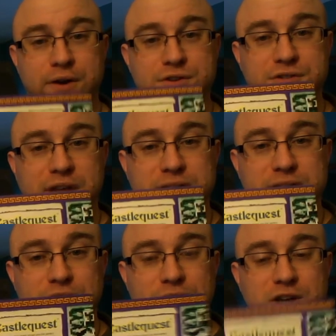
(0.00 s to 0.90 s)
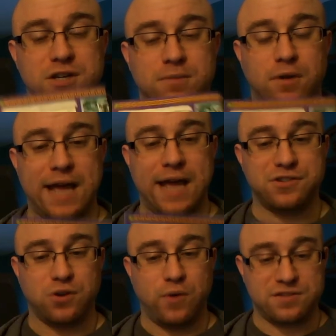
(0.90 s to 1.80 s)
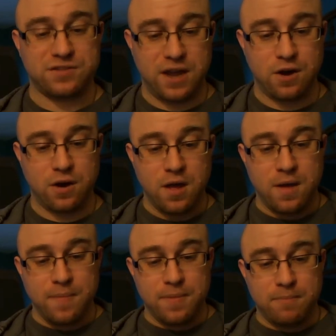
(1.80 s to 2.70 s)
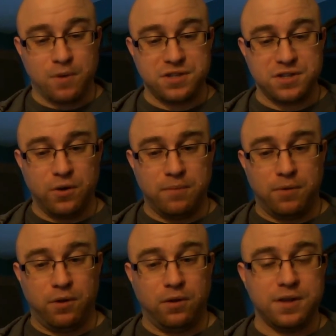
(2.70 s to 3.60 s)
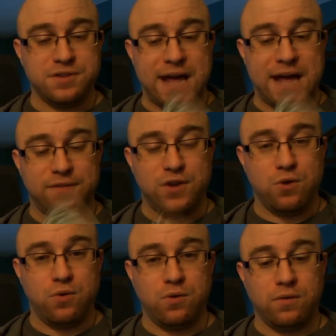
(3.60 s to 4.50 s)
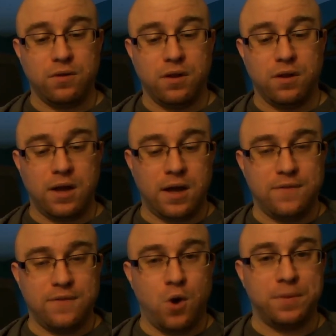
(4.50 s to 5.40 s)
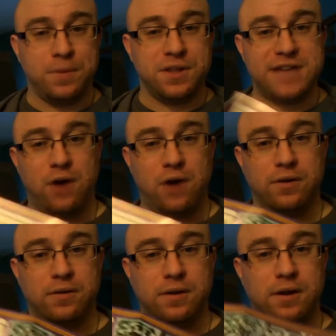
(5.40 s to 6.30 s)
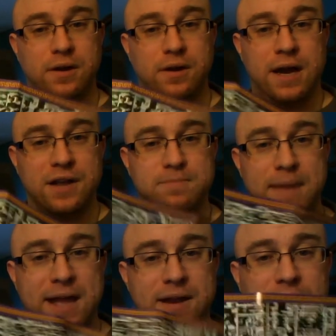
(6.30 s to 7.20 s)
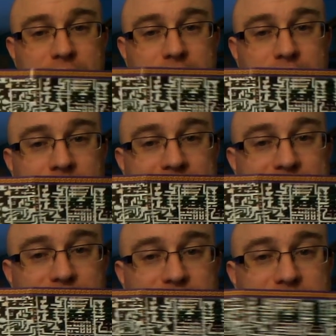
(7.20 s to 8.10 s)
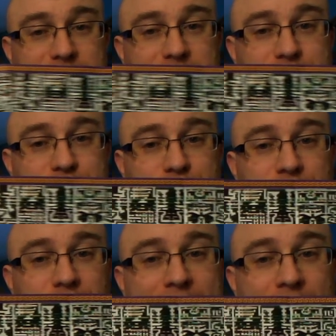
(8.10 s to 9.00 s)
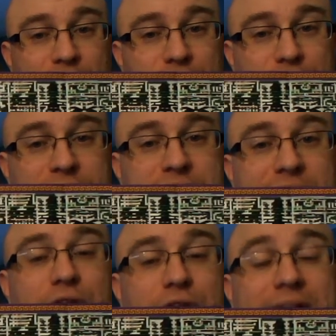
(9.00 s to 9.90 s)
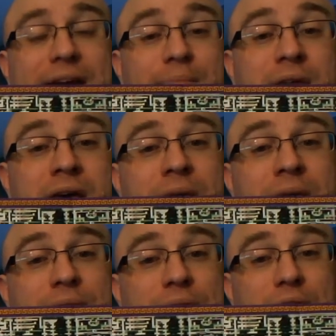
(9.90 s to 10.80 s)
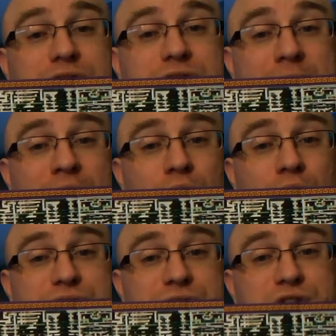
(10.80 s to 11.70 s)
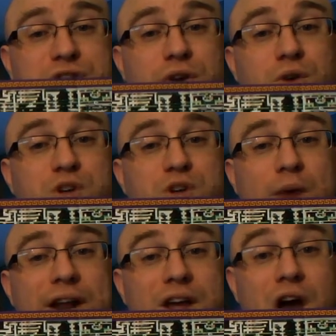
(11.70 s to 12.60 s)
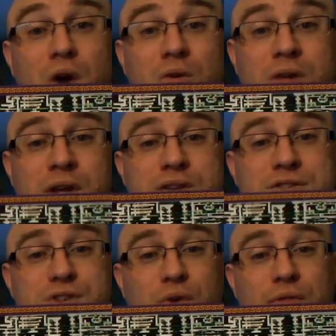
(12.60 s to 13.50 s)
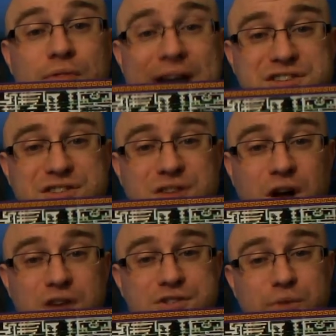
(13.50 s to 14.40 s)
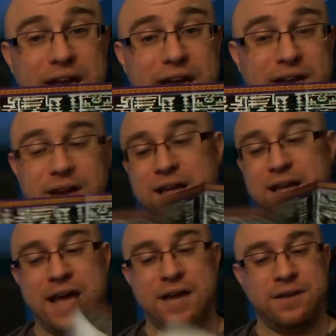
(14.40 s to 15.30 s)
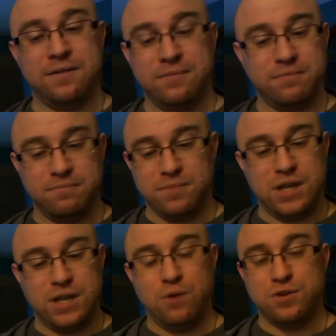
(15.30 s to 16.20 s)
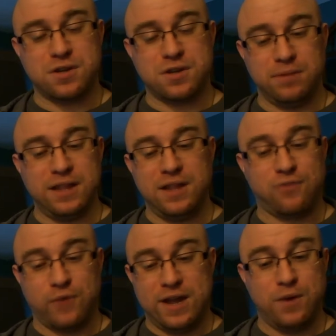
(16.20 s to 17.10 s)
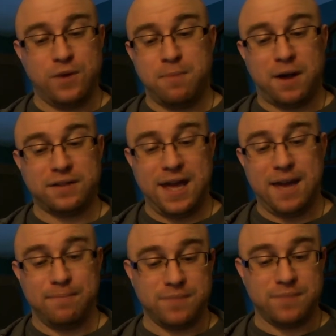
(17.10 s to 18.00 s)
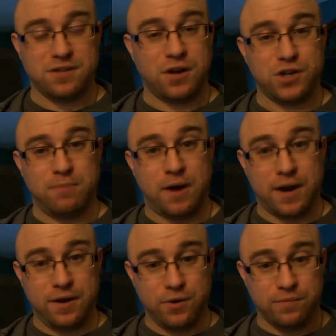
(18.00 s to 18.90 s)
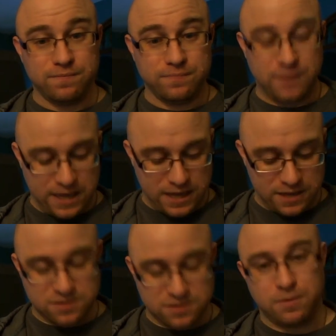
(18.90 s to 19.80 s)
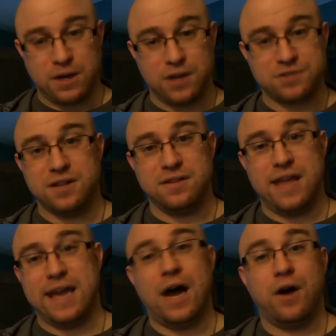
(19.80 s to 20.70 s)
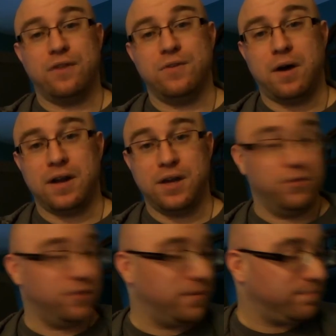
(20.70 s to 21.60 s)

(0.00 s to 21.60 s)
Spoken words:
Here's like some information about Castle Quest here. But what's notable is that if you open this out and expand it, it actually gives you the layout for the entire game. And there are some arrows that show you which way to go. So that's also neat. And again, it was completely free when you bought the game, as long as you bought it new. And someone else didn't take it out if you bought it used.